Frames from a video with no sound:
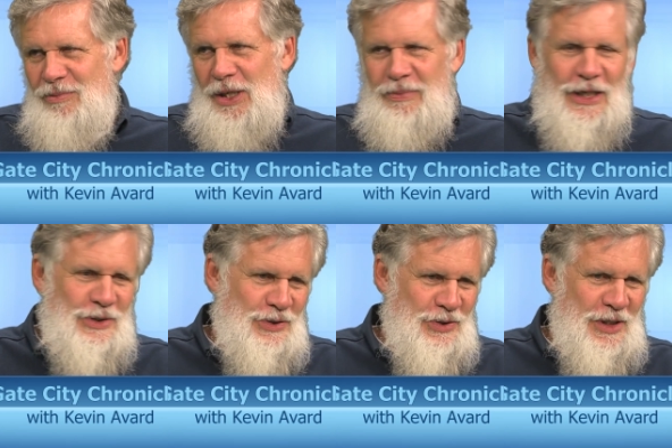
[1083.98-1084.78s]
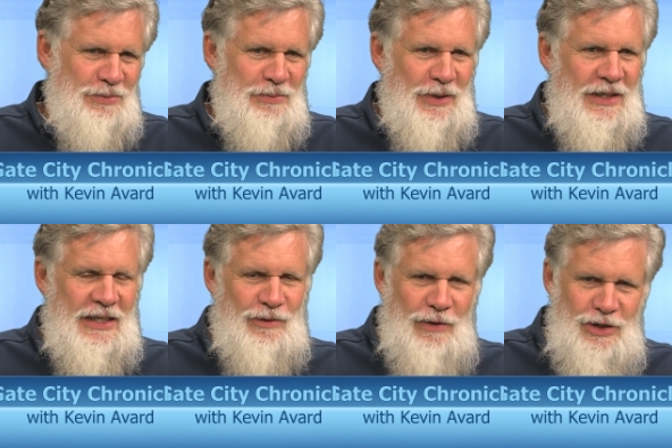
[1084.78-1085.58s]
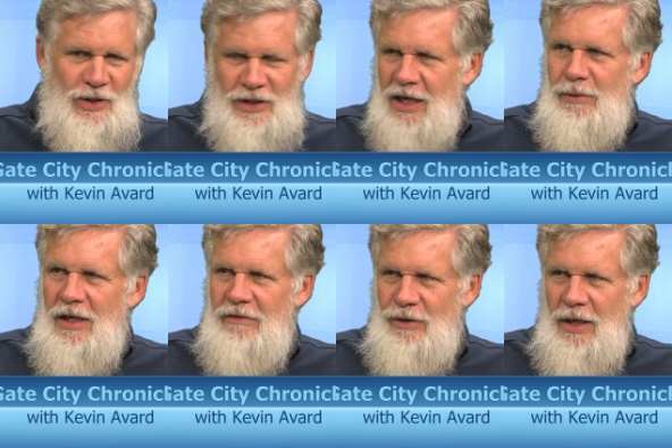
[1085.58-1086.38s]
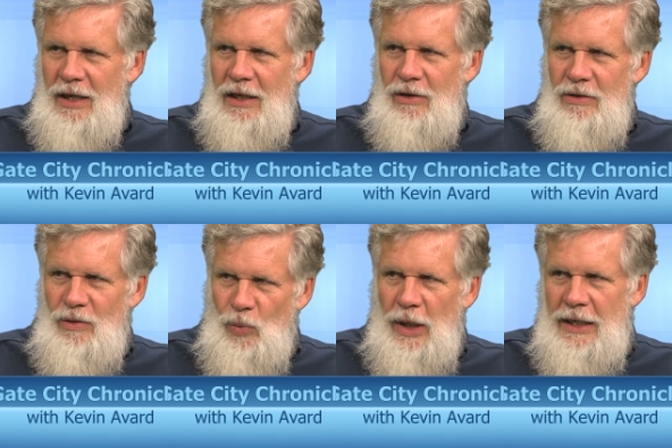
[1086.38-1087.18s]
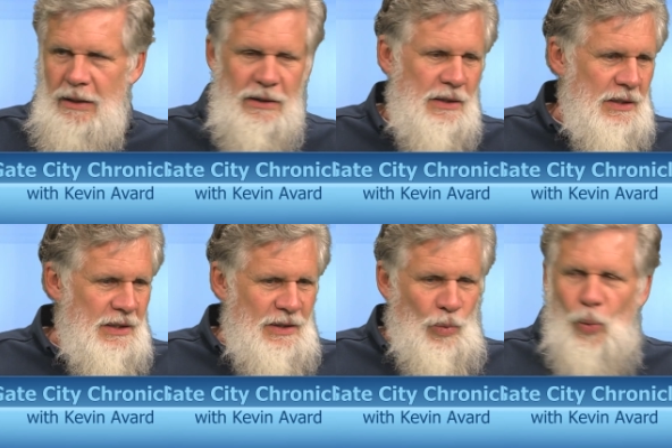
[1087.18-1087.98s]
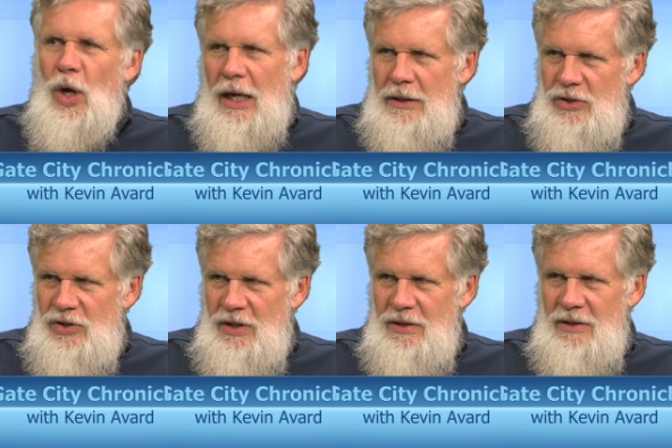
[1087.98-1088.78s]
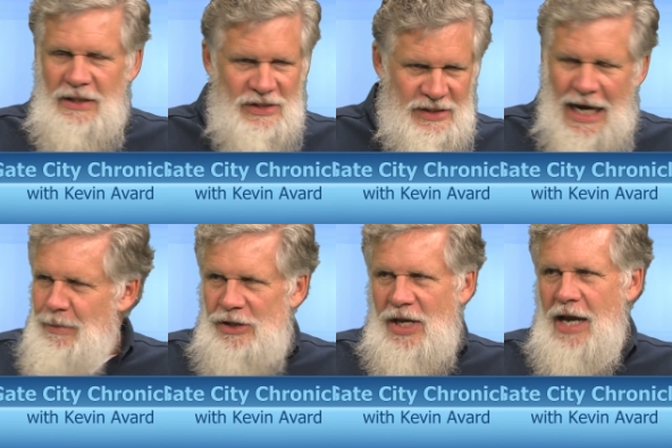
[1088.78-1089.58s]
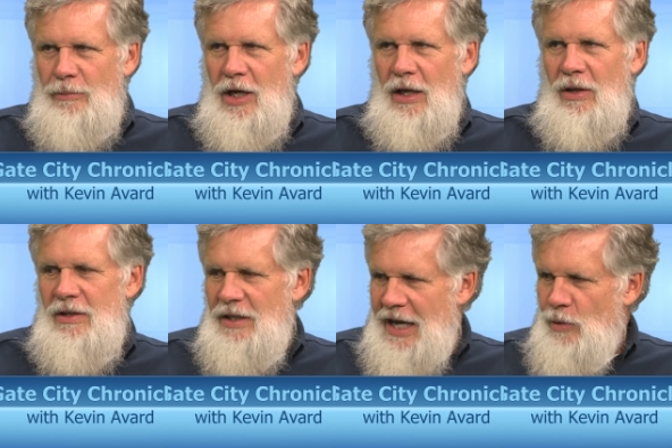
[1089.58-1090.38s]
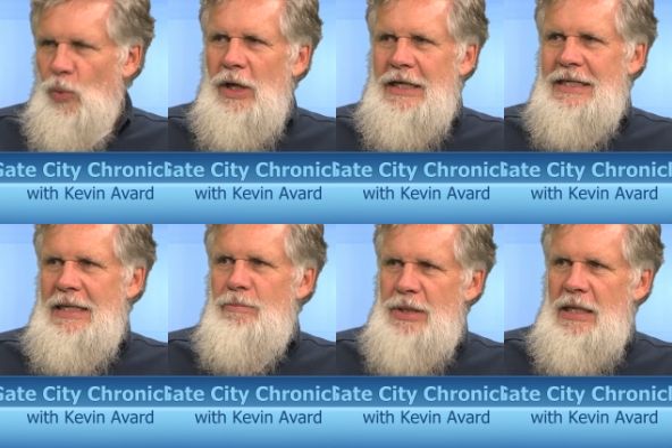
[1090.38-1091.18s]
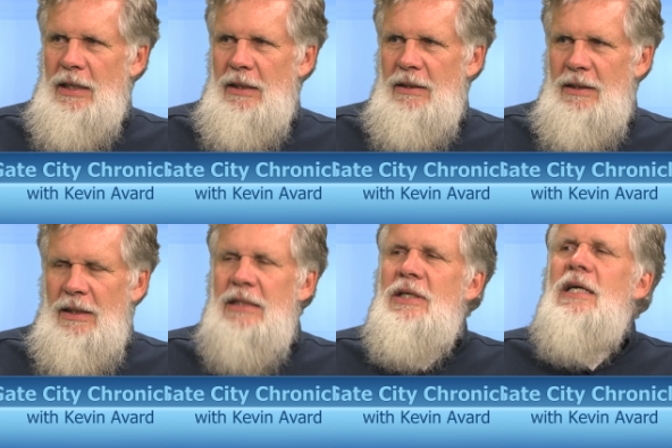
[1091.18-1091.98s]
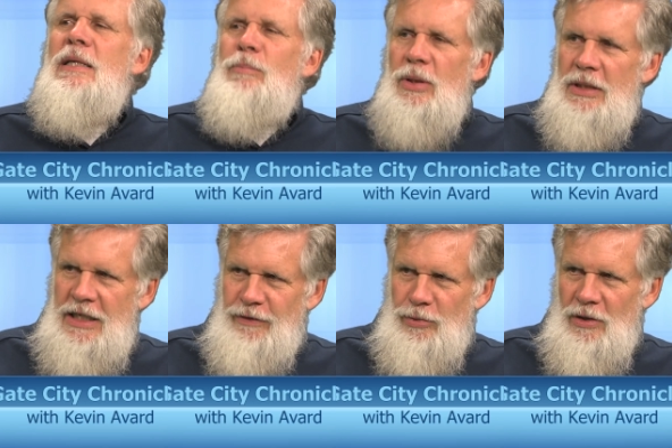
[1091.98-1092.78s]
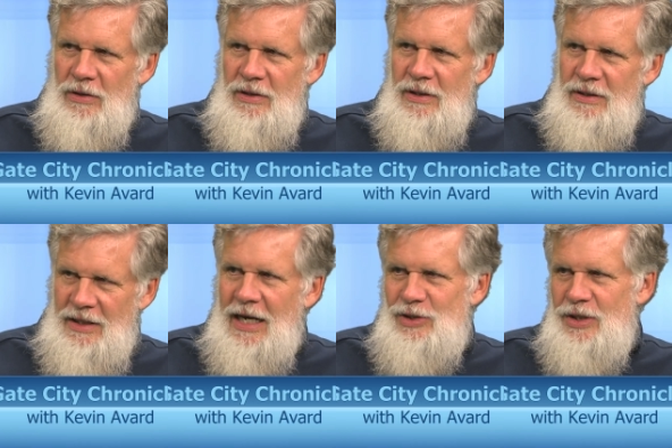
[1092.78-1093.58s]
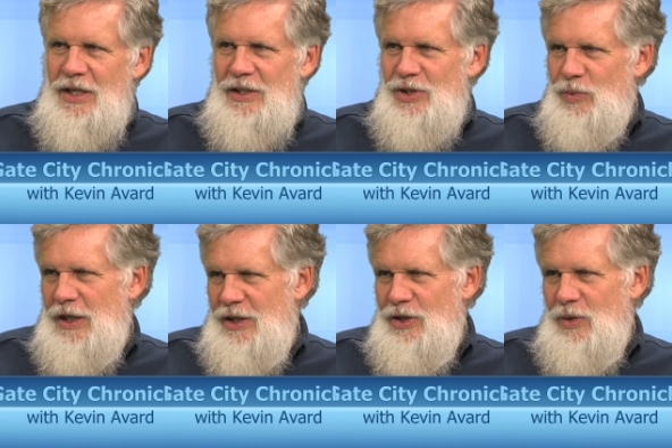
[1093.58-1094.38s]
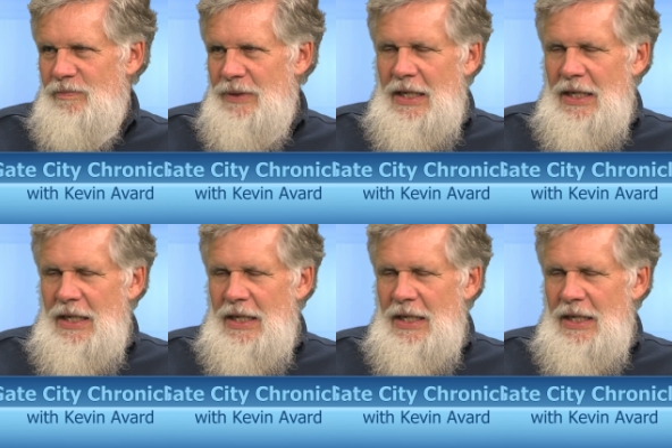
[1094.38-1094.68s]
I'll bring pictures or something, but the original Yamaha Virago, what it was, the same exact model, and what it can be, it's unbelievable the kinds of things that we can do.